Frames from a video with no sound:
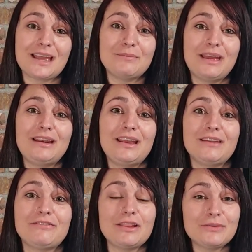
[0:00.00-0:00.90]
I met
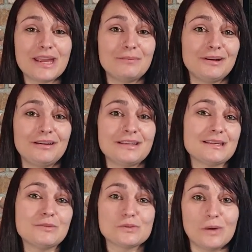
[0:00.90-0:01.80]
a fellow gamer, his
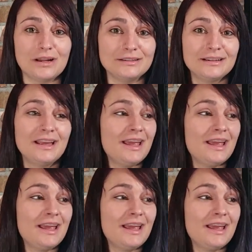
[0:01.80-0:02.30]
name was Juan,